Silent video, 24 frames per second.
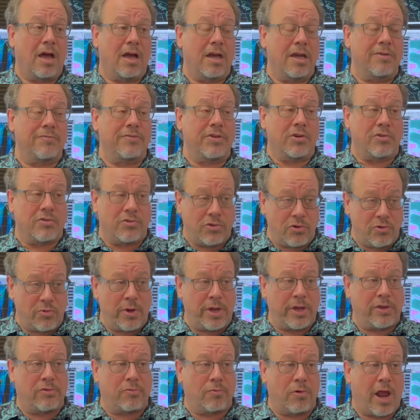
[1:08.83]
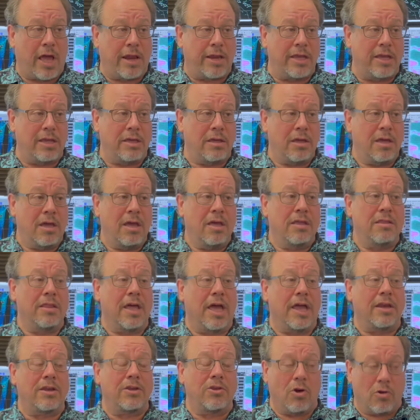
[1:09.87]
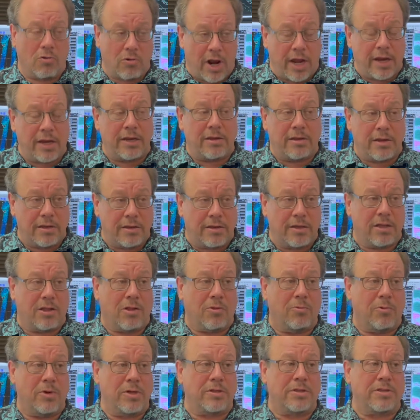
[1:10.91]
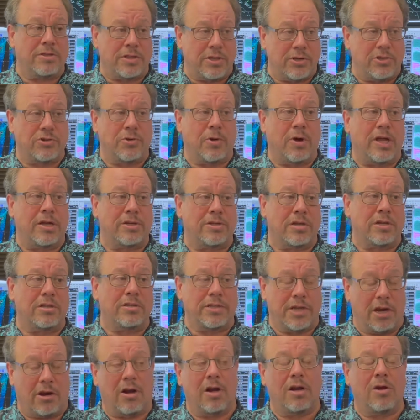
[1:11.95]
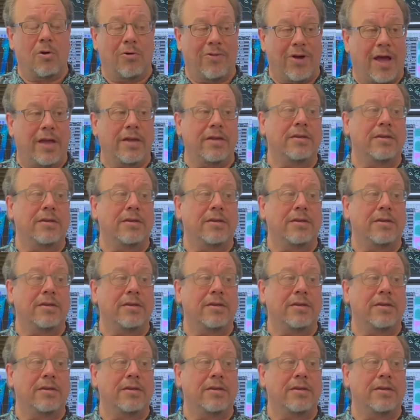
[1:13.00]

If you're 2 weeks ready, then you're ready to deal with the situations here in Hawaii.